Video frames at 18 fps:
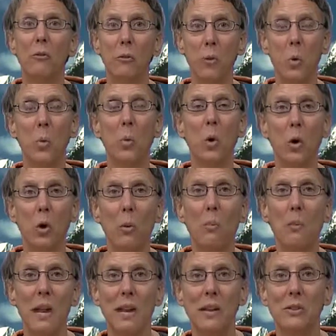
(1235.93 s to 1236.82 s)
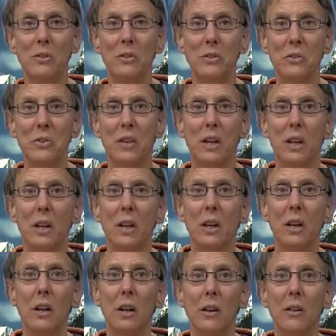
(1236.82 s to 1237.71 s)
for world peace?
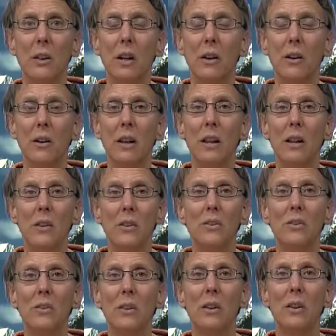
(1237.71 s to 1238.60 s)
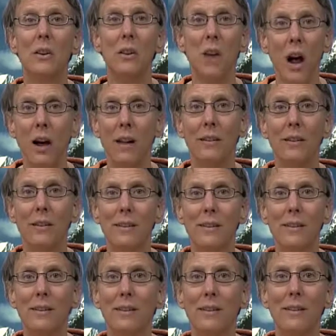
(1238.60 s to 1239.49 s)
There is none.
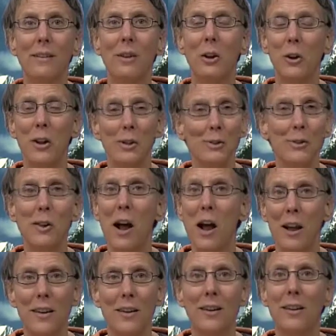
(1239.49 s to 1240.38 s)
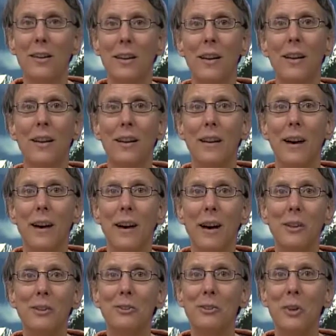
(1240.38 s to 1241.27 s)
There is none.
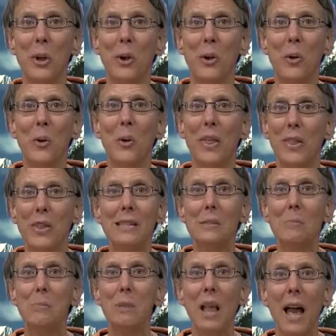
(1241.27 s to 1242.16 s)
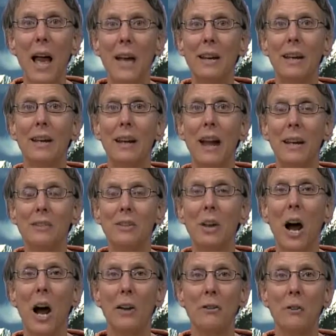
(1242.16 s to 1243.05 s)
So this planet has
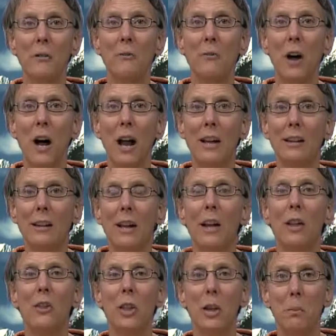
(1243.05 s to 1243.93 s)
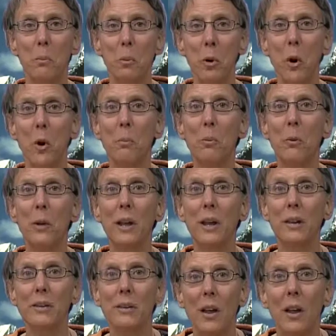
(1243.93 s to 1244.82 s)
got to find the
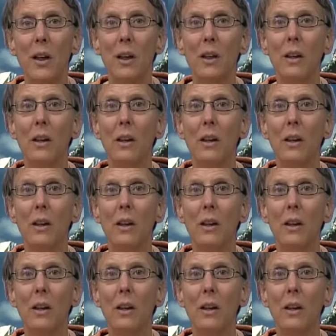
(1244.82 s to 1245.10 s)
appropriate